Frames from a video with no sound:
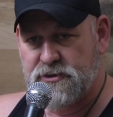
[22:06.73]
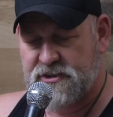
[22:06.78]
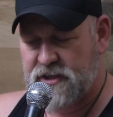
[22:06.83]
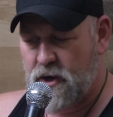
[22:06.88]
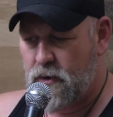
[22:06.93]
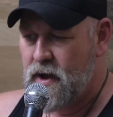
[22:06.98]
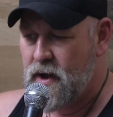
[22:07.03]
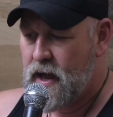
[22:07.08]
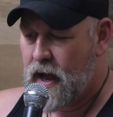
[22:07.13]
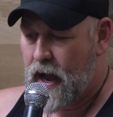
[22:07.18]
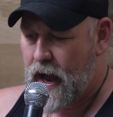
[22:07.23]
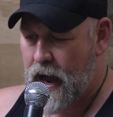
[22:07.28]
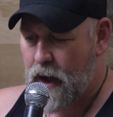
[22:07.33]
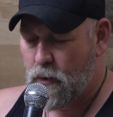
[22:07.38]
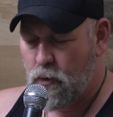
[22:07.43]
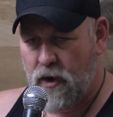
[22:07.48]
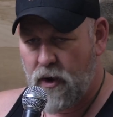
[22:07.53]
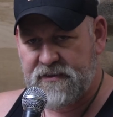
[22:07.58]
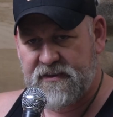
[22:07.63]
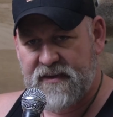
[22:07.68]
So I
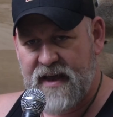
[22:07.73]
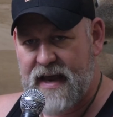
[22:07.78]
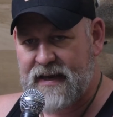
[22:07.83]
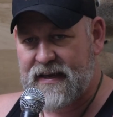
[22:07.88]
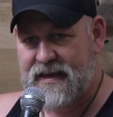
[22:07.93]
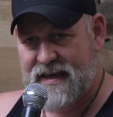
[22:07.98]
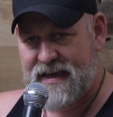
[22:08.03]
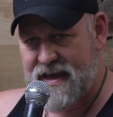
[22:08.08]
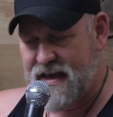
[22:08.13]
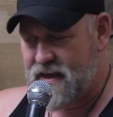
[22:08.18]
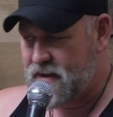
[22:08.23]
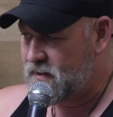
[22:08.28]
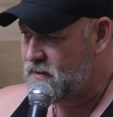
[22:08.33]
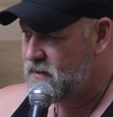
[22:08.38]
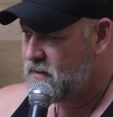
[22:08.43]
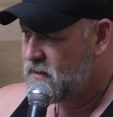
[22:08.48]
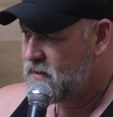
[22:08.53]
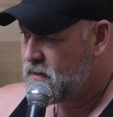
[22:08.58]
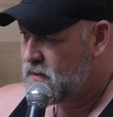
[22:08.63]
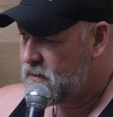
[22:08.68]
want that kid,
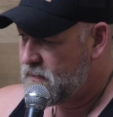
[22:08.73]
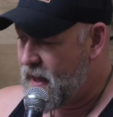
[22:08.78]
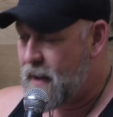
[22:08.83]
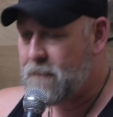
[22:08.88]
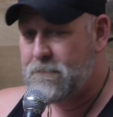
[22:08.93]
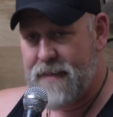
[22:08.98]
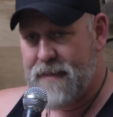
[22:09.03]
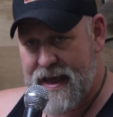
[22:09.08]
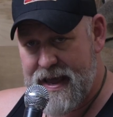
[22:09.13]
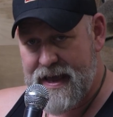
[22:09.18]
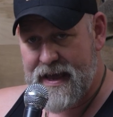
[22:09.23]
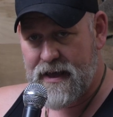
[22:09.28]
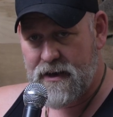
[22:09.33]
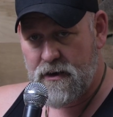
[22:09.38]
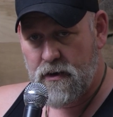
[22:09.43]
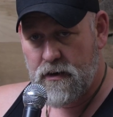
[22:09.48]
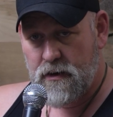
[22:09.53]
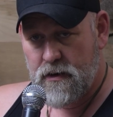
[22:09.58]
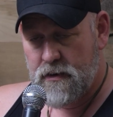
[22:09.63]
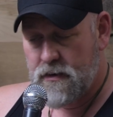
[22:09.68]
that
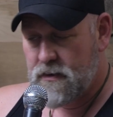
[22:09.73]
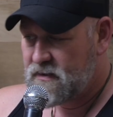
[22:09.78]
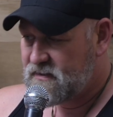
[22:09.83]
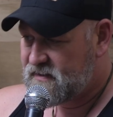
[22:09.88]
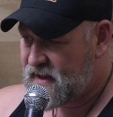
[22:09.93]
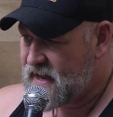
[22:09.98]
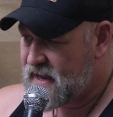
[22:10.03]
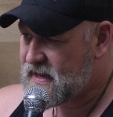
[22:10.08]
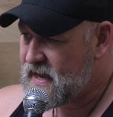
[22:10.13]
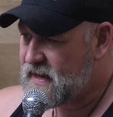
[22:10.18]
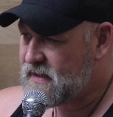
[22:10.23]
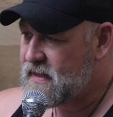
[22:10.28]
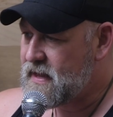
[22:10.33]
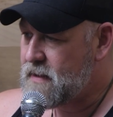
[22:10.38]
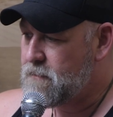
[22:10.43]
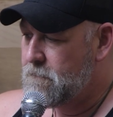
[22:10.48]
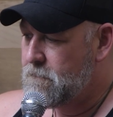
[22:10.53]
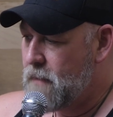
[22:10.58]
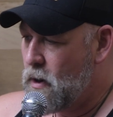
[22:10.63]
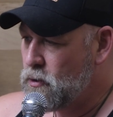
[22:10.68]
man, taking
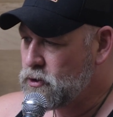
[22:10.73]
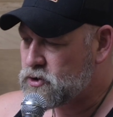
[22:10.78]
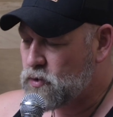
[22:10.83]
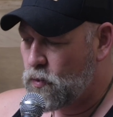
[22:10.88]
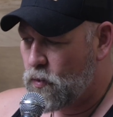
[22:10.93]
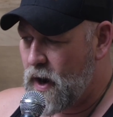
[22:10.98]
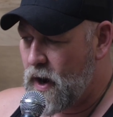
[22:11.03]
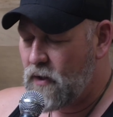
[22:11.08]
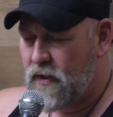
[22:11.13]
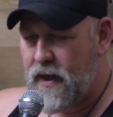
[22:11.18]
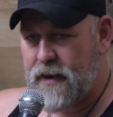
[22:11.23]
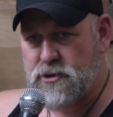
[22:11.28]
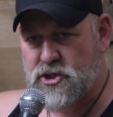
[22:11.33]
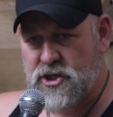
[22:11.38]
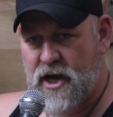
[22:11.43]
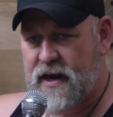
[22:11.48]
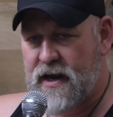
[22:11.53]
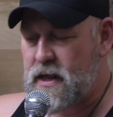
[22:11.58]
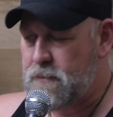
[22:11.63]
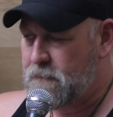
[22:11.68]
the most well-aimed
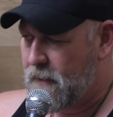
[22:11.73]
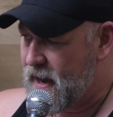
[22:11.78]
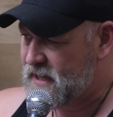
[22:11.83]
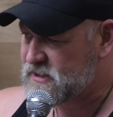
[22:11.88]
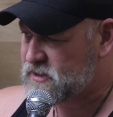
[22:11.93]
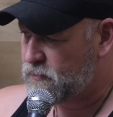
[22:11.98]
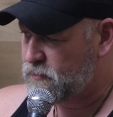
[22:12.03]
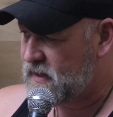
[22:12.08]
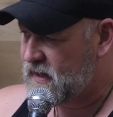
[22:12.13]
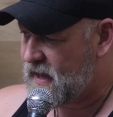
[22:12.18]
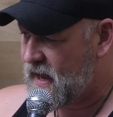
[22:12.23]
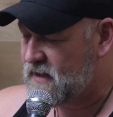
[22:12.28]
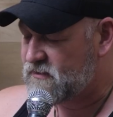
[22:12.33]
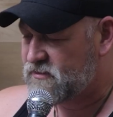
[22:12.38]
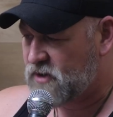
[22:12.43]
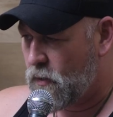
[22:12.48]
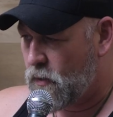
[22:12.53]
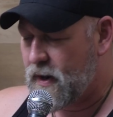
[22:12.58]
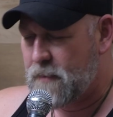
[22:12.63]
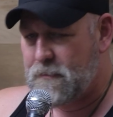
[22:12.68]
shot he possibly can.
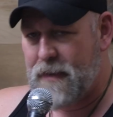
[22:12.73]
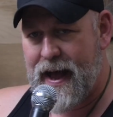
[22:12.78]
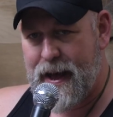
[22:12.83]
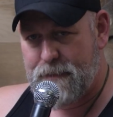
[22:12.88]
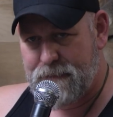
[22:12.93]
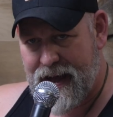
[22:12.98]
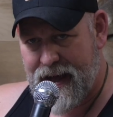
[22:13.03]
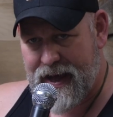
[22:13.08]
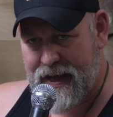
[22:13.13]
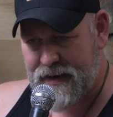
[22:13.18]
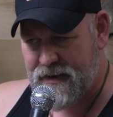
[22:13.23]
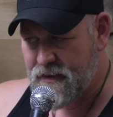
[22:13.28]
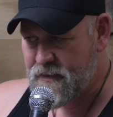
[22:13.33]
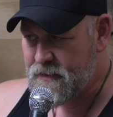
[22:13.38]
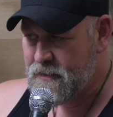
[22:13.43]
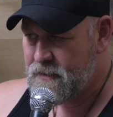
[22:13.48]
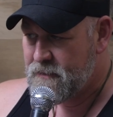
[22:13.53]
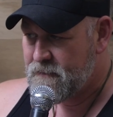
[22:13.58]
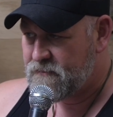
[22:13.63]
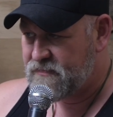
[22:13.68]
So in my mind,
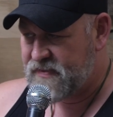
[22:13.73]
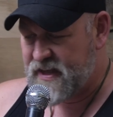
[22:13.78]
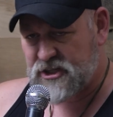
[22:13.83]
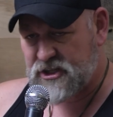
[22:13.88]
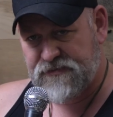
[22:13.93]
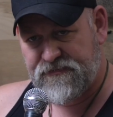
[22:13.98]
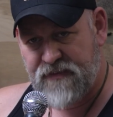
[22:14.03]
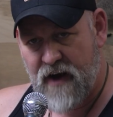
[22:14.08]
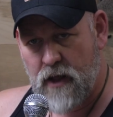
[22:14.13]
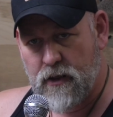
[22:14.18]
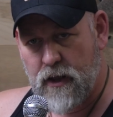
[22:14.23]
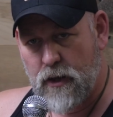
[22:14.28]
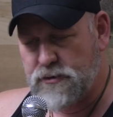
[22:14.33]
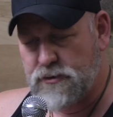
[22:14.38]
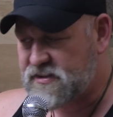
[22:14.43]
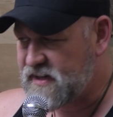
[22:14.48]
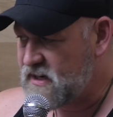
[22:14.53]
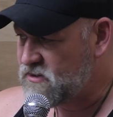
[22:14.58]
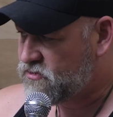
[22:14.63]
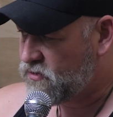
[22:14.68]
this
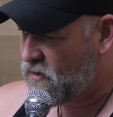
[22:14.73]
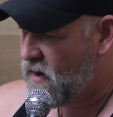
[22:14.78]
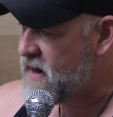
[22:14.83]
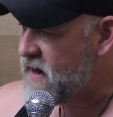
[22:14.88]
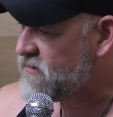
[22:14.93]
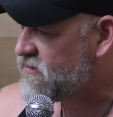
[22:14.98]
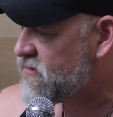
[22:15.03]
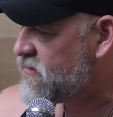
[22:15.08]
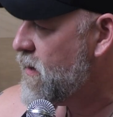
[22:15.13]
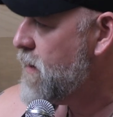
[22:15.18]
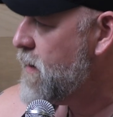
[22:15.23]
follows in trace